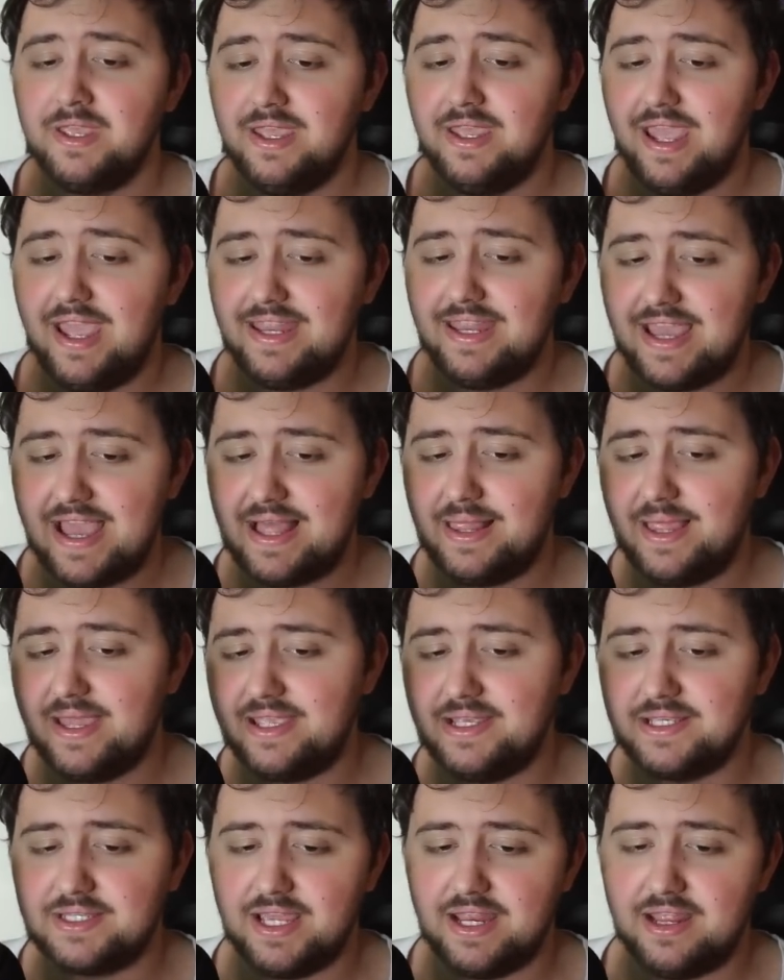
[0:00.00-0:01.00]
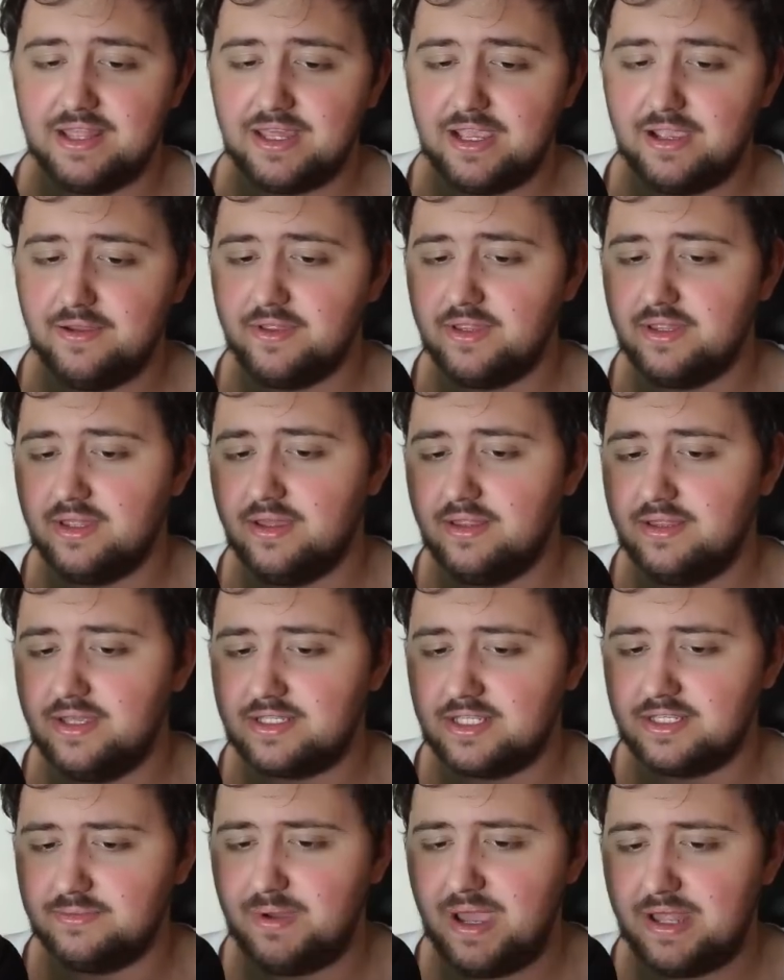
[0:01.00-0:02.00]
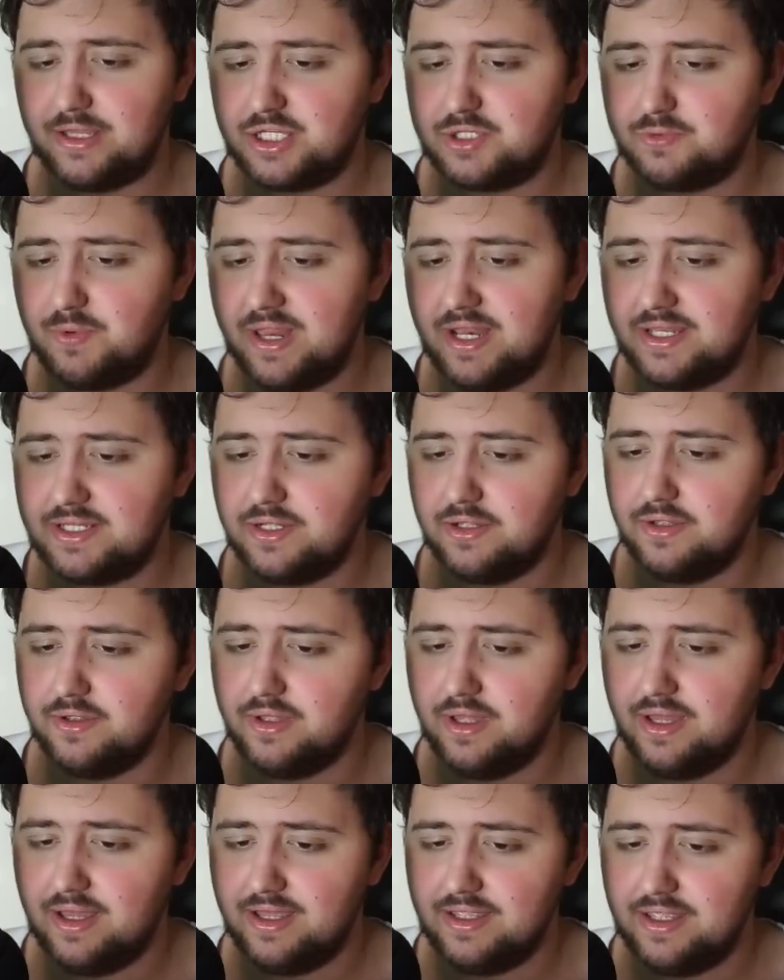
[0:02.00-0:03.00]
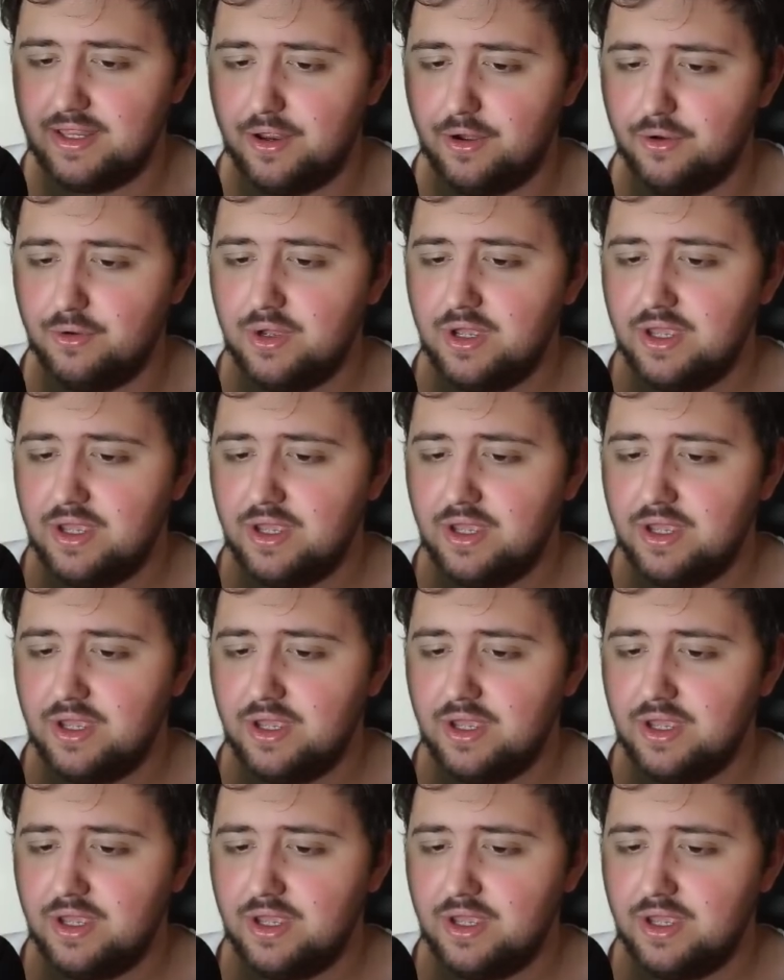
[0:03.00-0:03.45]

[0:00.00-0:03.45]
And yeah, like he said, I think this is bad. Just wait until, if